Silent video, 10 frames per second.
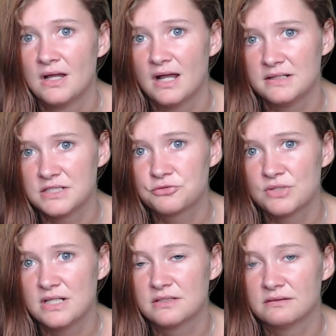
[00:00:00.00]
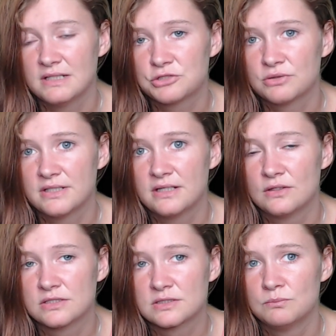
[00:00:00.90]
I did read literally
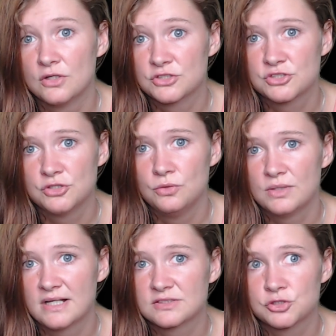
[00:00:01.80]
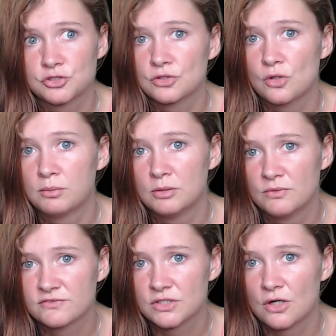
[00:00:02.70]
as as soon as just a couple of
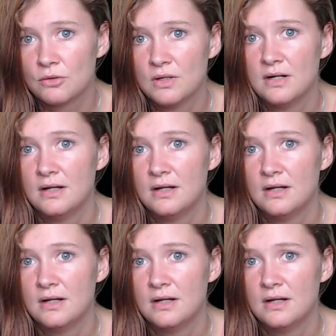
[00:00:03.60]
months ago